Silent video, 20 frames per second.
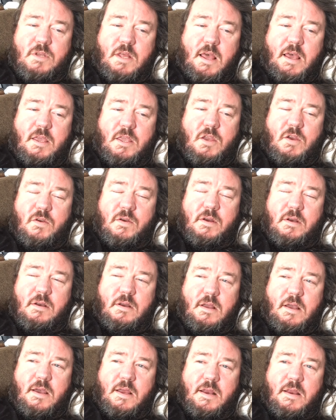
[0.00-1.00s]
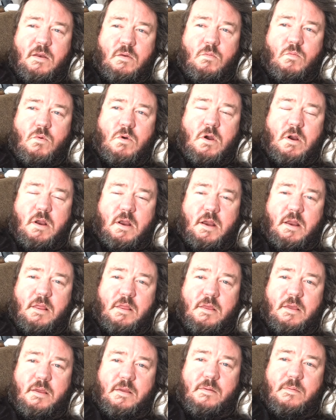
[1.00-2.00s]
accurate. I didn't want
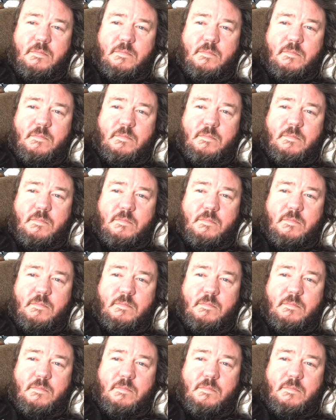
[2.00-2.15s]
anything.